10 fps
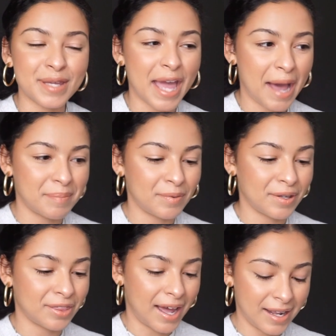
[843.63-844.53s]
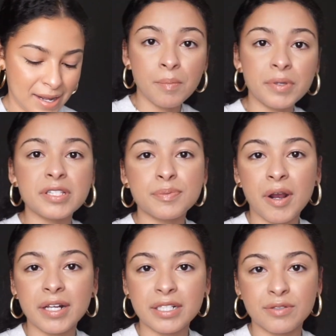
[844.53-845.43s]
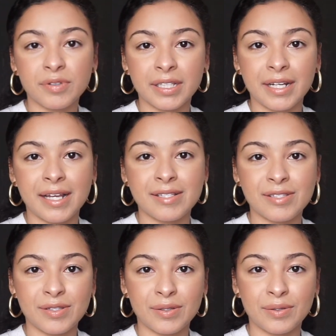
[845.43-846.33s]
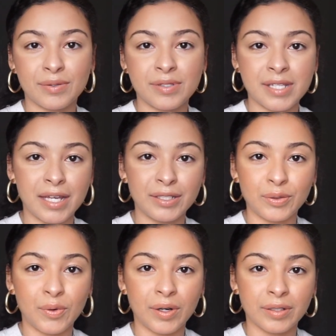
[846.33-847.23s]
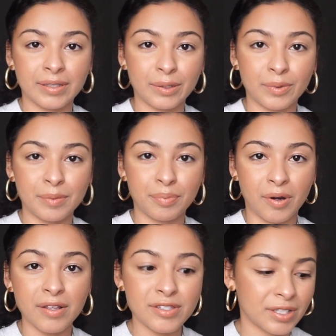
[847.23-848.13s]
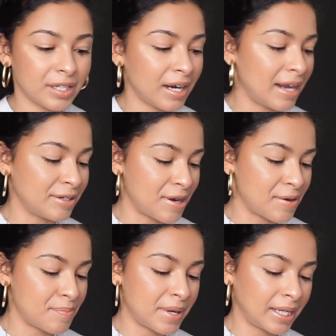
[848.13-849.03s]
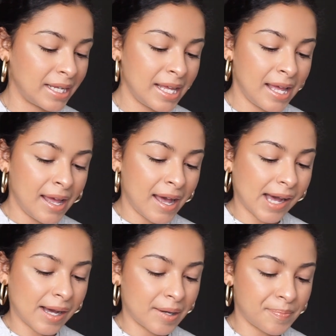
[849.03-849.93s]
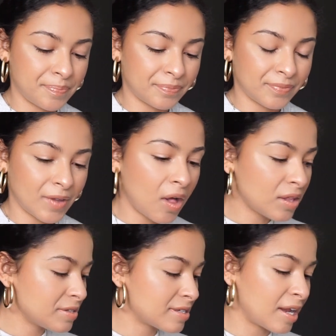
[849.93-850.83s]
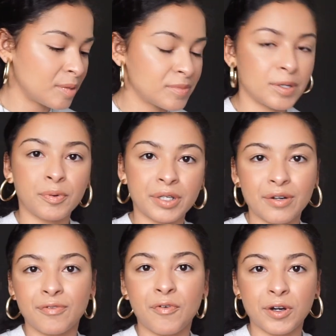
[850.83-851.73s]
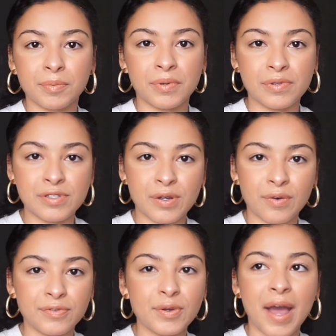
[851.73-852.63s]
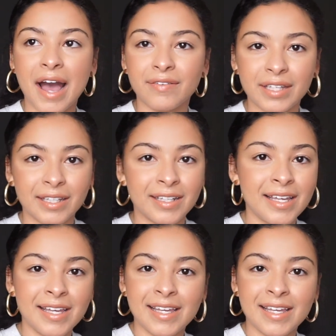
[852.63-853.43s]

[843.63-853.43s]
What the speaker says: be happy with that. But this product is really nice to set your liquid bronzer. I don't know, but all of these items are pretty affordable, so if you have it